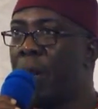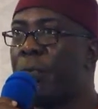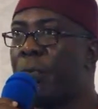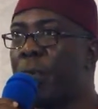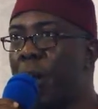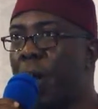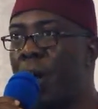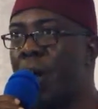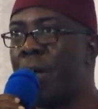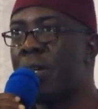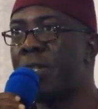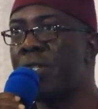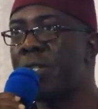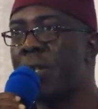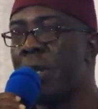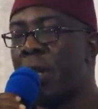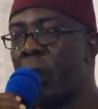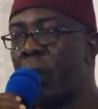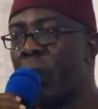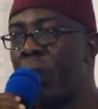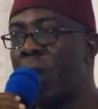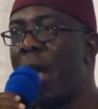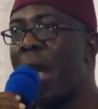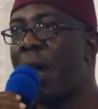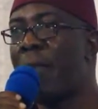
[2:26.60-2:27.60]
we have
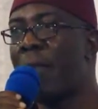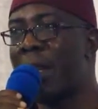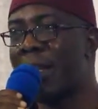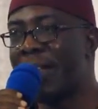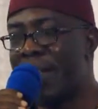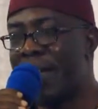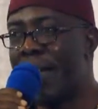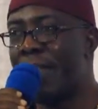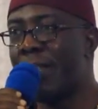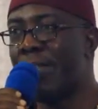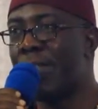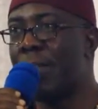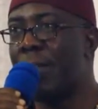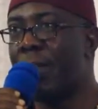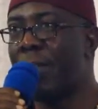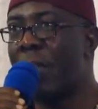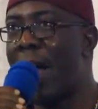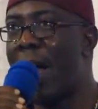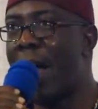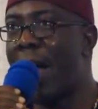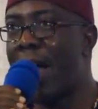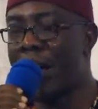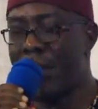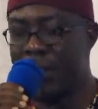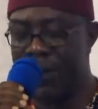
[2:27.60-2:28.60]
attained some height,
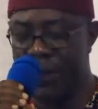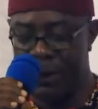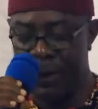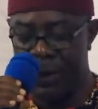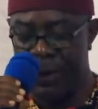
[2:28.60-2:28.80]
for